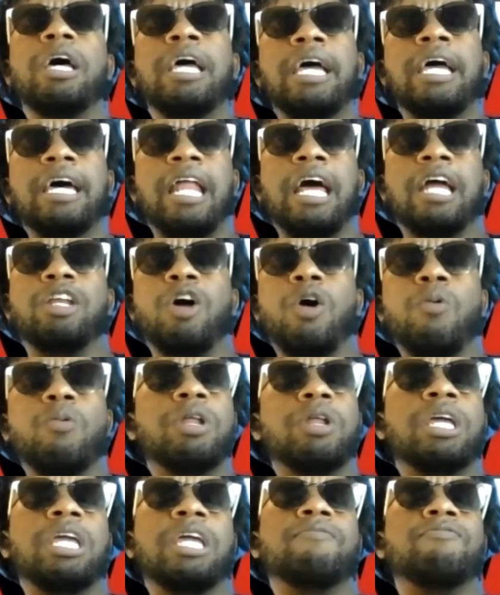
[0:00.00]
And I don't
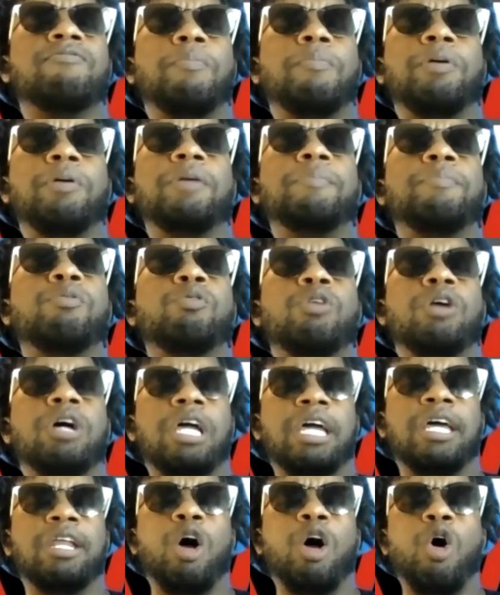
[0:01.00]
want to give the people
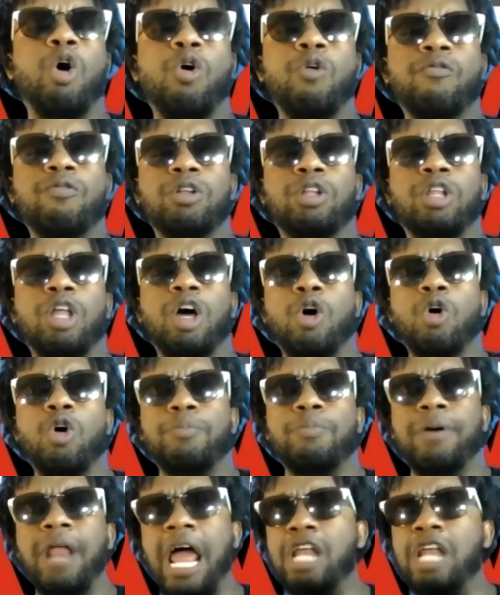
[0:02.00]
an overload,
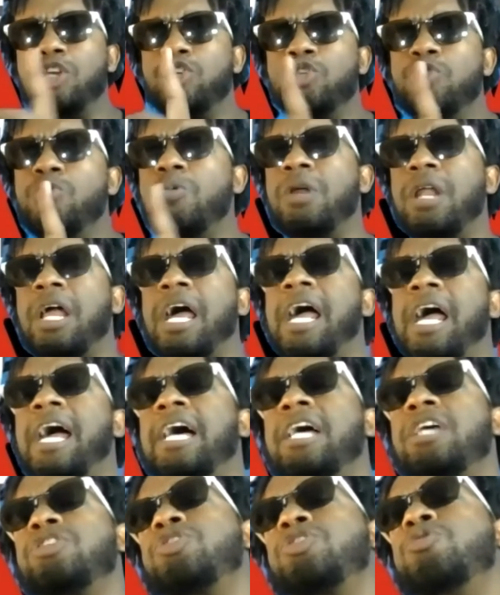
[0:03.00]
but I do want to
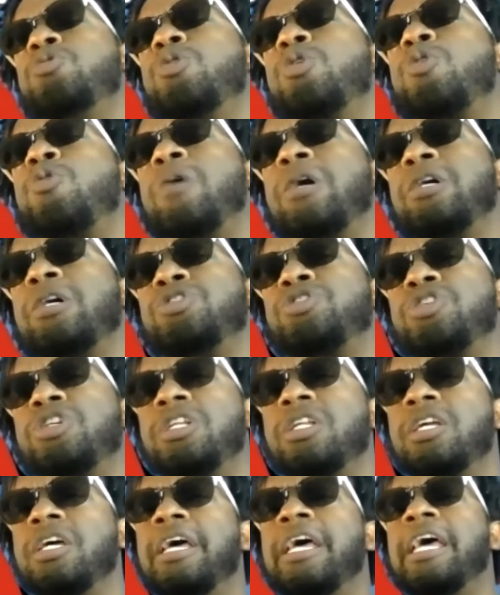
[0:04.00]
ask you a
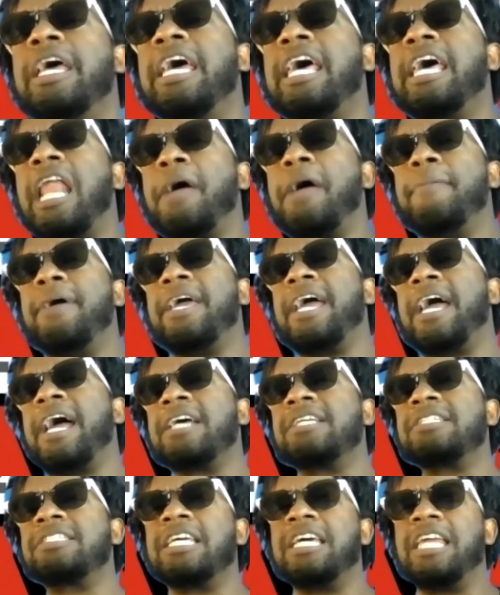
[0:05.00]
question, and I may
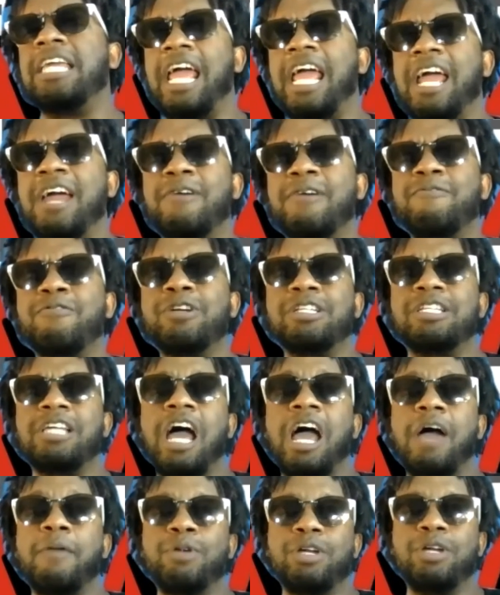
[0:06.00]
ask it every
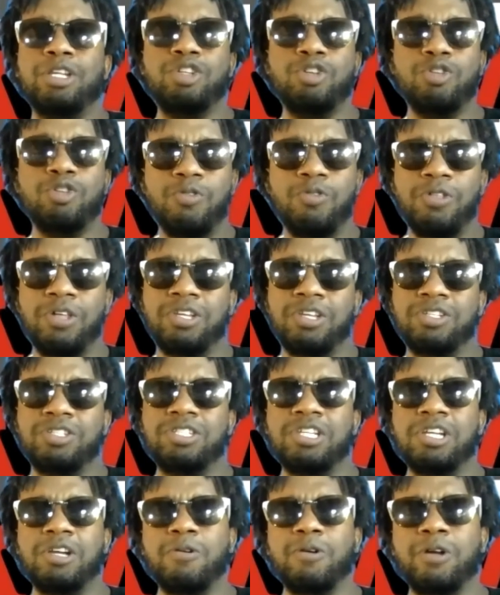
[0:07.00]
time we do these
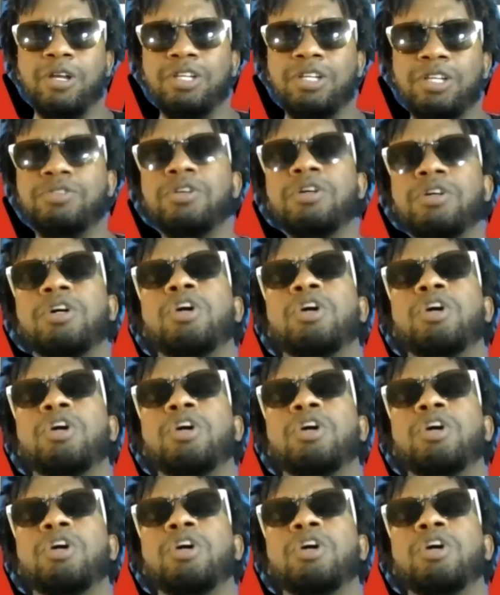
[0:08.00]
series.